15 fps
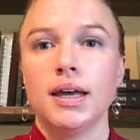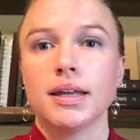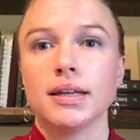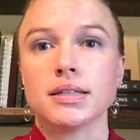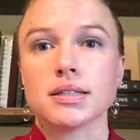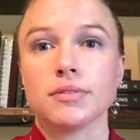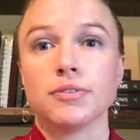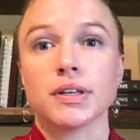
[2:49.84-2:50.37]

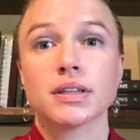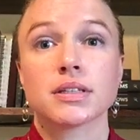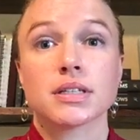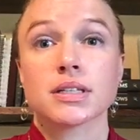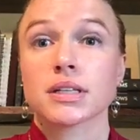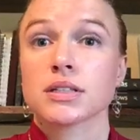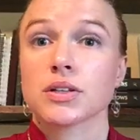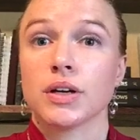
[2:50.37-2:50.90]
It's a 5th to
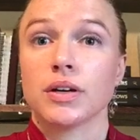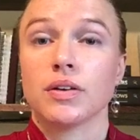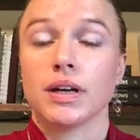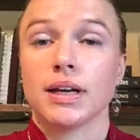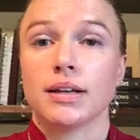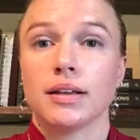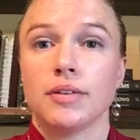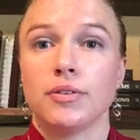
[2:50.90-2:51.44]
6th grade
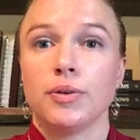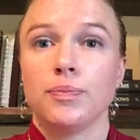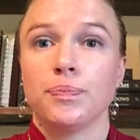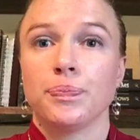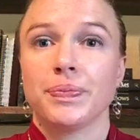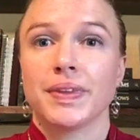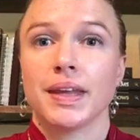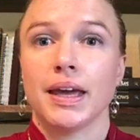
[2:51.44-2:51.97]
reading level,
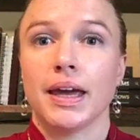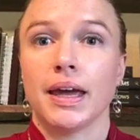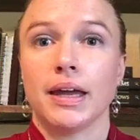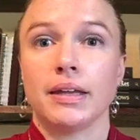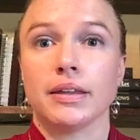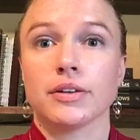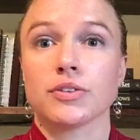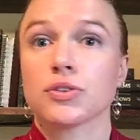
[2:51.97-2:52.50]

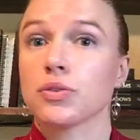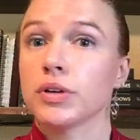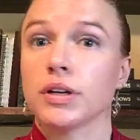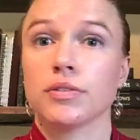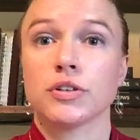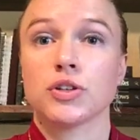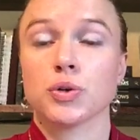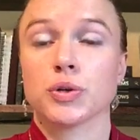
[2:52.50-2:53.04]
and there's 3
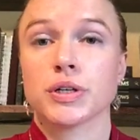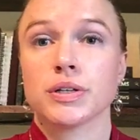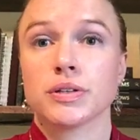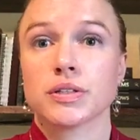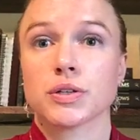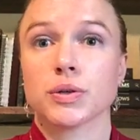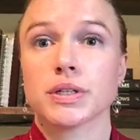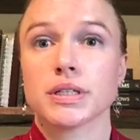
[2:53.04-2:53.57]
different
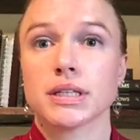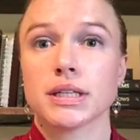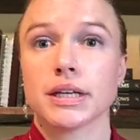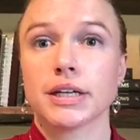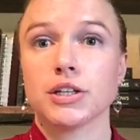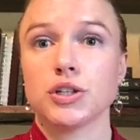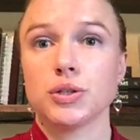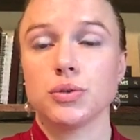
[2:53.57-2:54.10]
stories that they
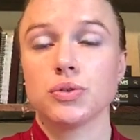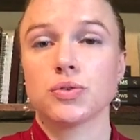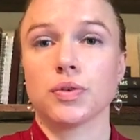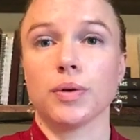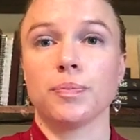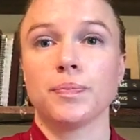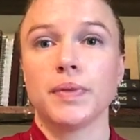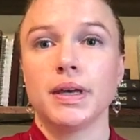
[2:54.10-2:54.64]
can choose
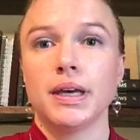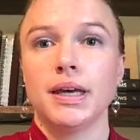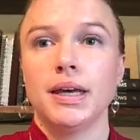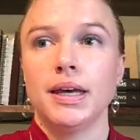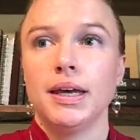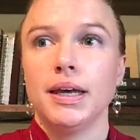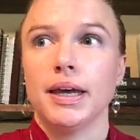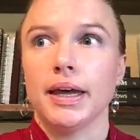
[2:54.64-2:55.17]
from,
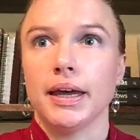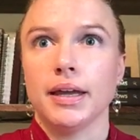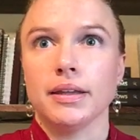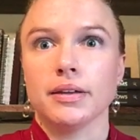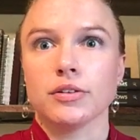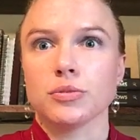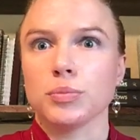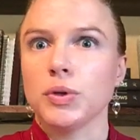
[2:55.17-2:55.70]
and
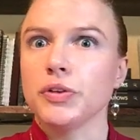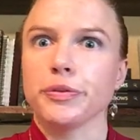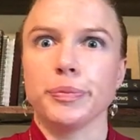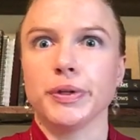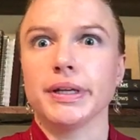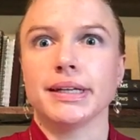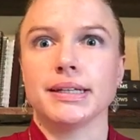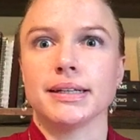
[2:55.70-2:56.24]
there's
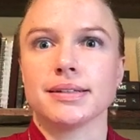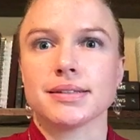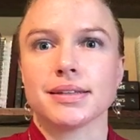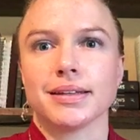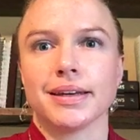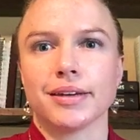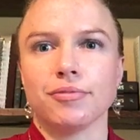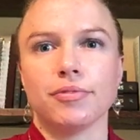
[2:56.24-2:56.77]
multiple endings
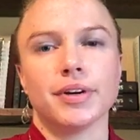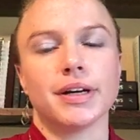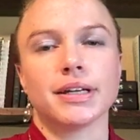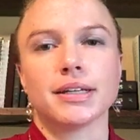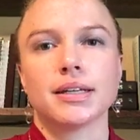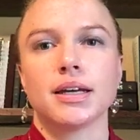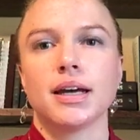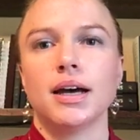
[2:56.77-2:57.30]
that they can
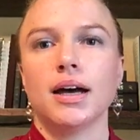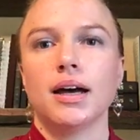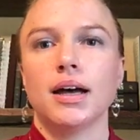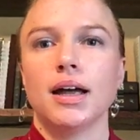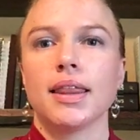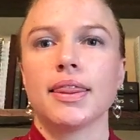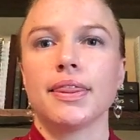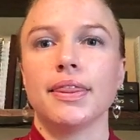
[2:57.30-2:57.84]
find.
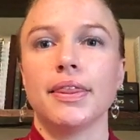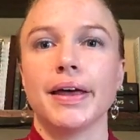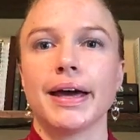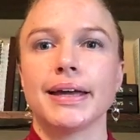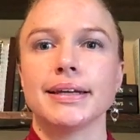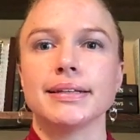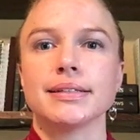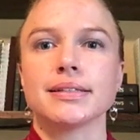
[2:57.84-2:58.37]

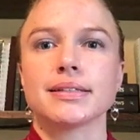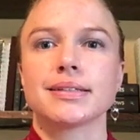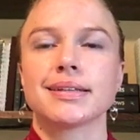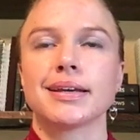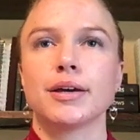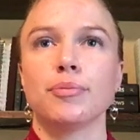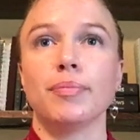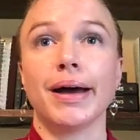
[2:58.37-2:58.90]
That is
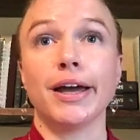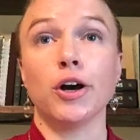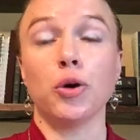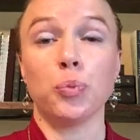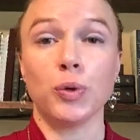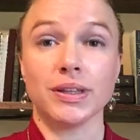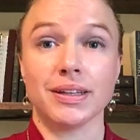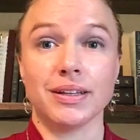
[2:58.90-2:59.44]
my
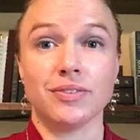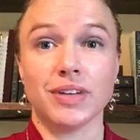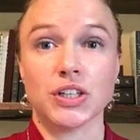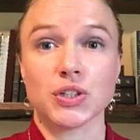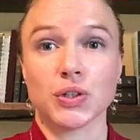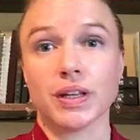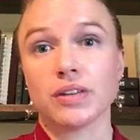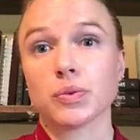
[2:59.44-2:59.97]
hope with the
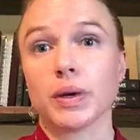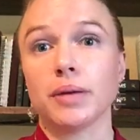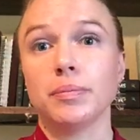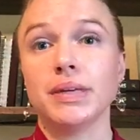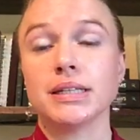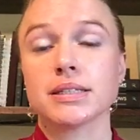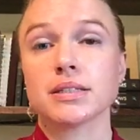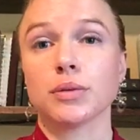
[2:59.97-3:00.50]
adventure. That's why it
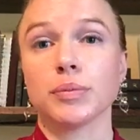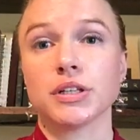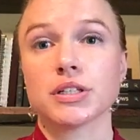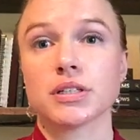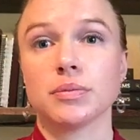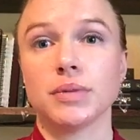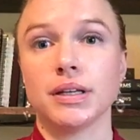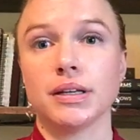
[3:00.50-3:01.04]
means so
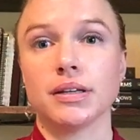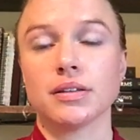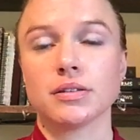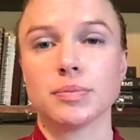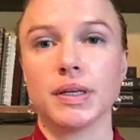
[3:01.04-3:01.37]
much to me, is